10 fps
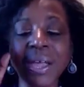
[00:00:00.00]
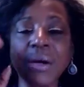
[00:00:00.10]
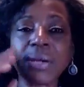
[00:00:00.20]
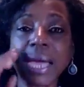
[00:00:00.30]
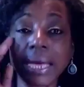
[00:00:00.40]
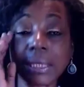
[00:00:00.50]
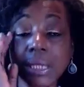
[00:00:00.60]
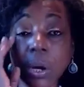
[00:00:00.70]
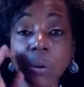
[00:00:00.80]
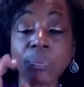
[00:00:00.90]
Okay,
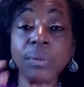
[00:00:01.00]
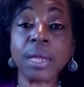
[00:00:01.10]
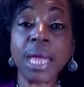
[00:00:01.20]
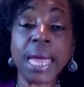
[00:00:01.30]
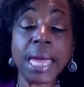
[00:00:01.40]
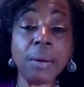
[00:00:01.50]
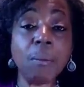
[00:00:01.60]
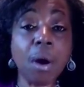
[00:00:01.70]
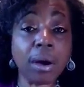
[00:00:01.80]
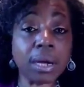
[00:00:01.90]
so in
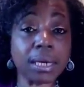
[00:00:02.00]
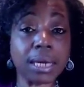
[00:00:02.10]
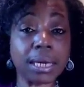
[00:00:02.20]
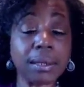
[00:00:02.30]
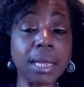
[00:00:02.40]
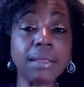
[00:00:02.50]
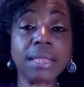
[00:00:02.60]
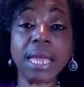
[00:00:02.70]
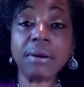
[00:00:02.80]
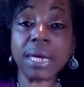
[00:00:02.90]
marketing,
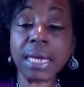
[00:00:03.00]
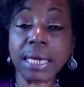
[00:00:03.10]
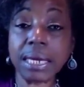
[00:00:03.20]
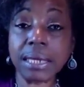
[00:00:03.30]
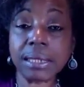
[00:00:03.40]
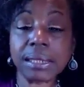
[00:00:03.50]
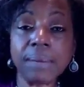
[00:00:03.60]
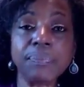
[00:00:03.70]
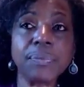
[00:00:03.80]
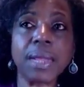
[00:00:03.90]
there is
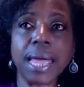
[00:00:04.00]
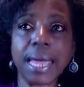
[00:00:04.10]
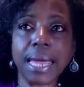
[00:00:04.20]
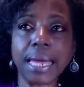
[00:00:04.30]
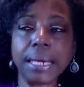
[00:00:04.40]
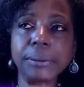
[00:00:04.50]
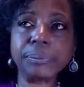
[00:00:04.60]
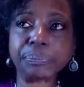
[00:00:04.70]
a